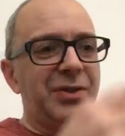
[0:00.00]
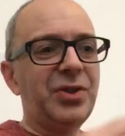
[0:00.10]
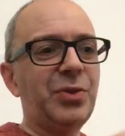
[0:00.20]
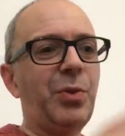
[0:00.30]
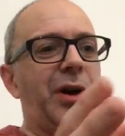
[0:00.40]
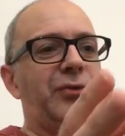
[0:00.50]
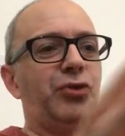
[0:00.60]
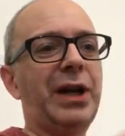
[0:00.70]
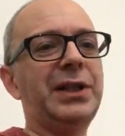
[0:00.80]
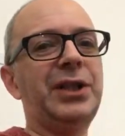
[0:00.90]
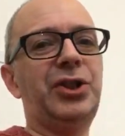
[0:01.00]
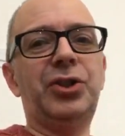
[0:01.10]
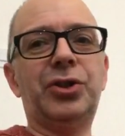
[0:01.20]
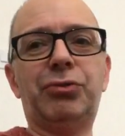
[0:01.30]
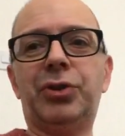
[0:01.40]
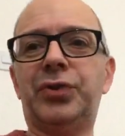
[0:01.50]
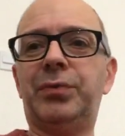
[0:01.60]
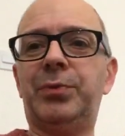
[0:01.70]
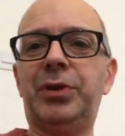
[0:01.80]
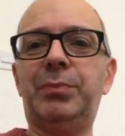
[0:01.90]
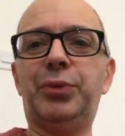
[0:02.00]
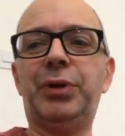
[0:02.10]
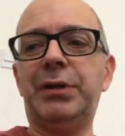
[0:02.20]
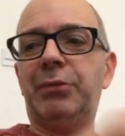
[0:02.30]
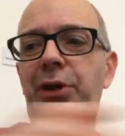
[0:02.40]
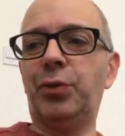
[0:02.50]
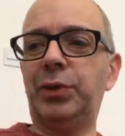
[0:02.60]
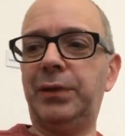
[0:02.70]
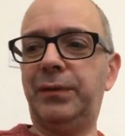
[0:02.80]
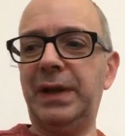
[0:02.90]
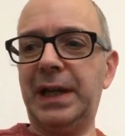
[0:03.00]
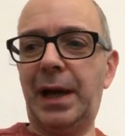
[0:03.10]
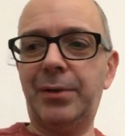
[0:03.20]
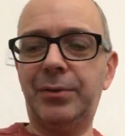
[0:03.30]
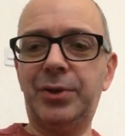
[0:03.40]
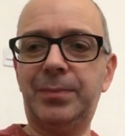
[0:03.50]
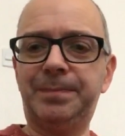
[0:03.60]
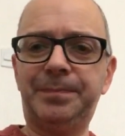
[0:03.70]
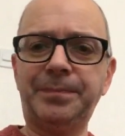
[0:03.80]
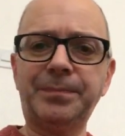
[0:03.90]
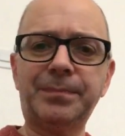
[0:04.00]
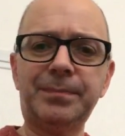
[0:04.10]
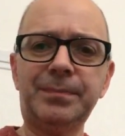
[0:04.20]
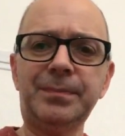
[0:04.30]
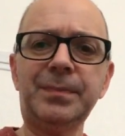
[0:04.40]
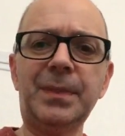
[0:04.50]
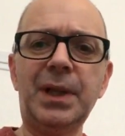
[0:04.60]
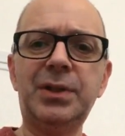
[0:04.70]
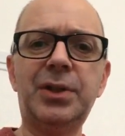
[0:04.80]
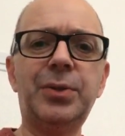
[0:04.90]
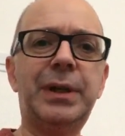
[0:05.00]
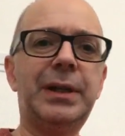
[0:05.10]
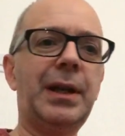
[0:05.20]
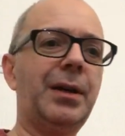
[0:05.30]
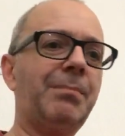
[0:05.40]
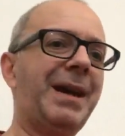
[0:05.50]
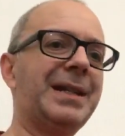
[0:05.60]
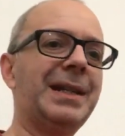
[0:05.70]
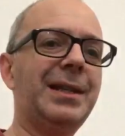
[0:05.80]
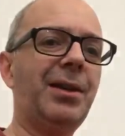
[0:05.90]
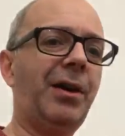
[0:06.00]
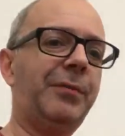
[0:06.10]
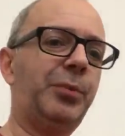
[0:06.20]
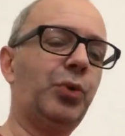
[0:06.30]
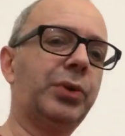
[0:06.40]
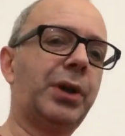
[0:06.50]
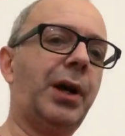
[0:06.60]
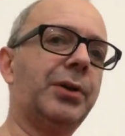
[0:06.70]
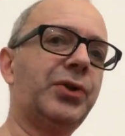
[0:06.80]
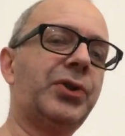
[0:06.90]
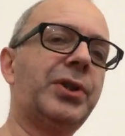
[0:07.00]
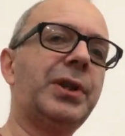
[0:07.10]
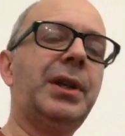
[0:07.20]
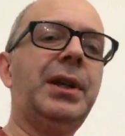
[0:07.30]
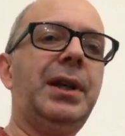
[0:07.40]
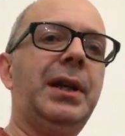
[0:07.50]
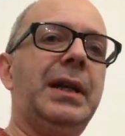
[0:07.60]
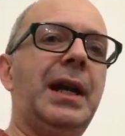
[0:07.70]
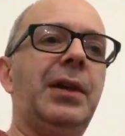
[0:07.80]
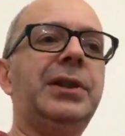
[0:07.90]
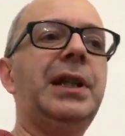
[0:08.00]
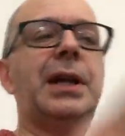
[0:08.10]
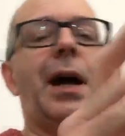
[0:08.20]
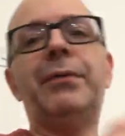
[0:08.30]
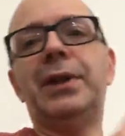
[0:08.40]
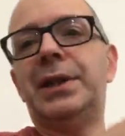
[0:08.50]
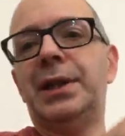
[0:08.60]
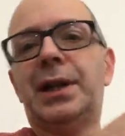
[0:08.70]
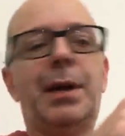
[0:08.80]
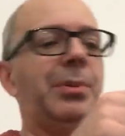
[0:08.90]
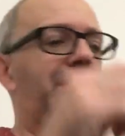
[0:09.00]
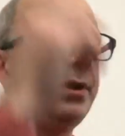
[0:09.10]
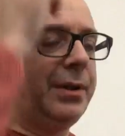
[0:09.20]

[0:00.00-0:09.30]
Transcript: to why I've transitioned across from doing pre-recorded videos to doing mainly live broadcasts. And I did cover this in a couple of the